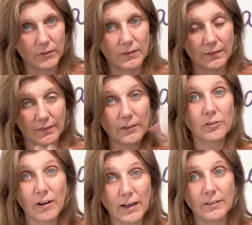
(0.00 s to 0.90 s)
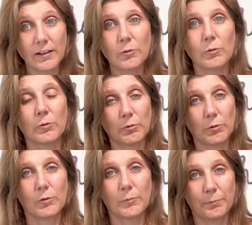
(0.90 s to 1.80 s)
disintegrate it or,
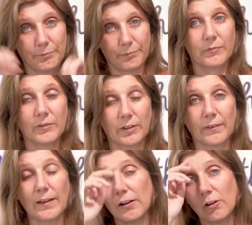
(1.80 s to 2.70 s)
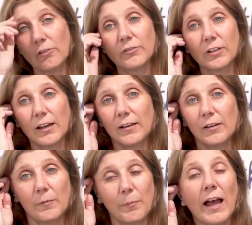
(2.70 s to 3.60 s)
or to sell it off to, in,
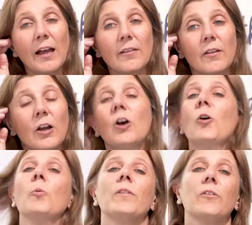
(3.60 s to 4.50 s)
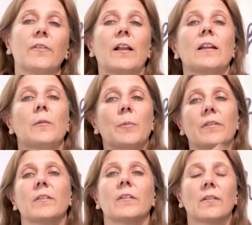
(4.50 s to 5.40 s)
in parts, or whether you're selling the
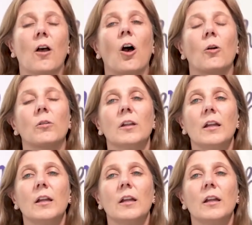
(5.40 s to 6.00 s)
business as a whole.